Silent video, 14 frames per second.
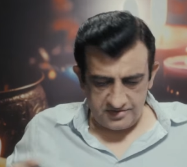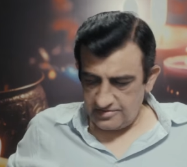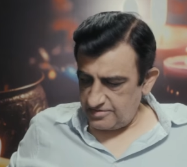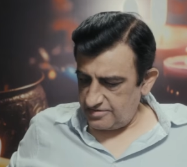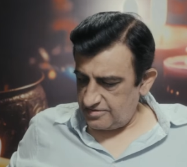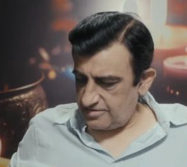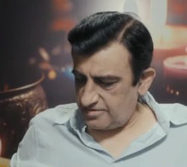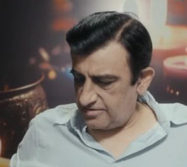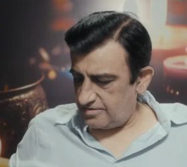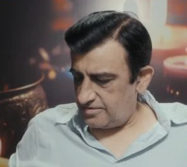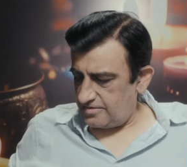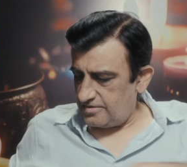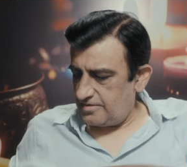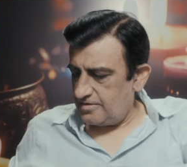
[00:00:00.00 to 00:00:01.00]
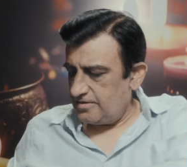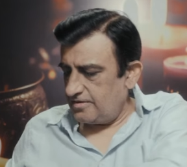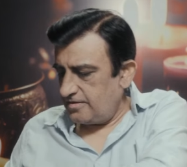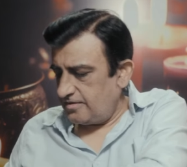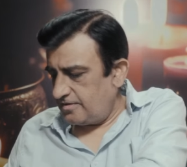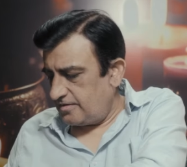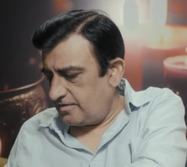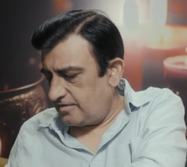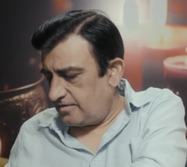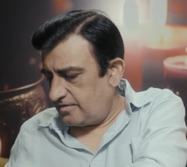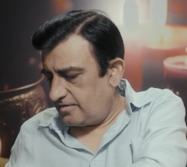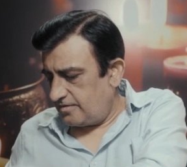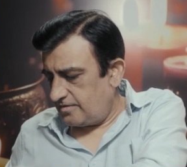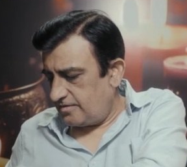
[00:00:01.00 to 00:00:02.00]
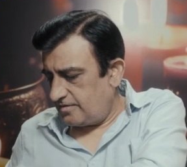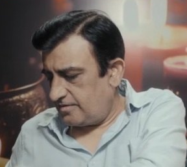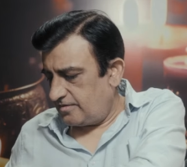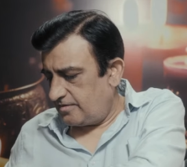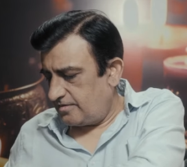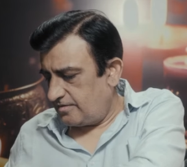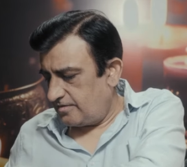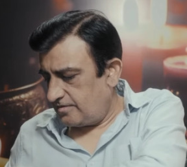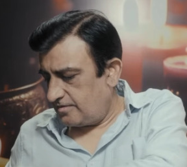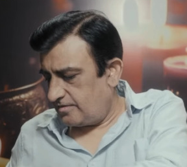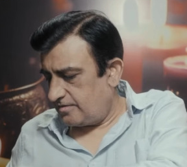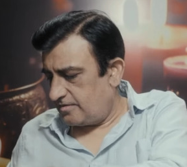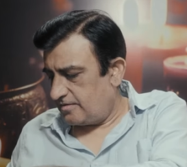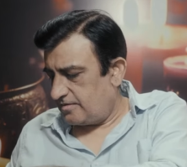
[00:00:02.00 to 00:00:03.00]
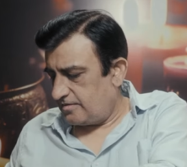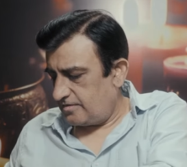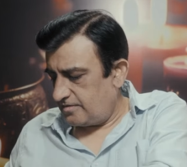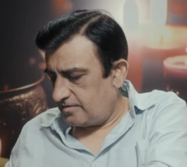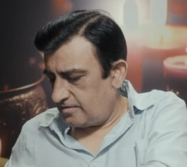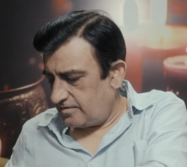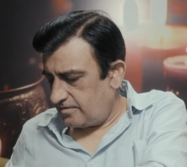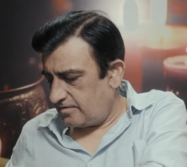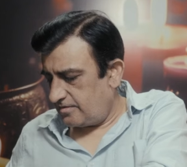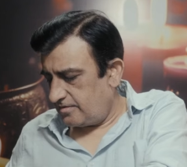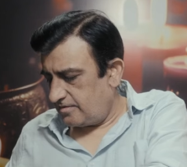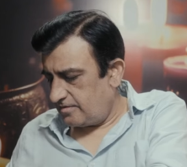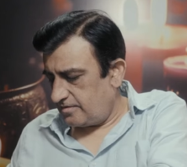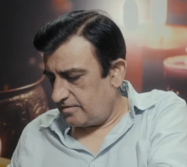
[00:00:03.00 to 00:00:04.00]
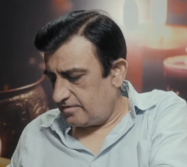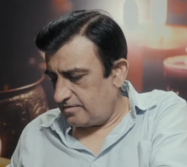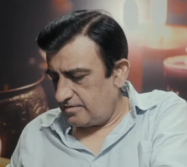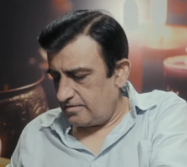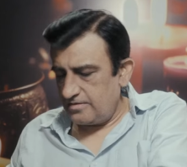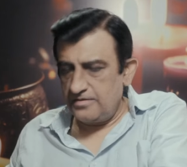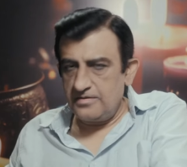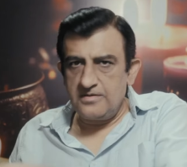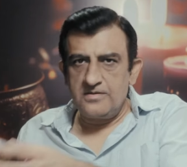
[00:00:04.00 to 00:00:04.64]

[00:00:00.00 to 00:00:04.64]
[no speech]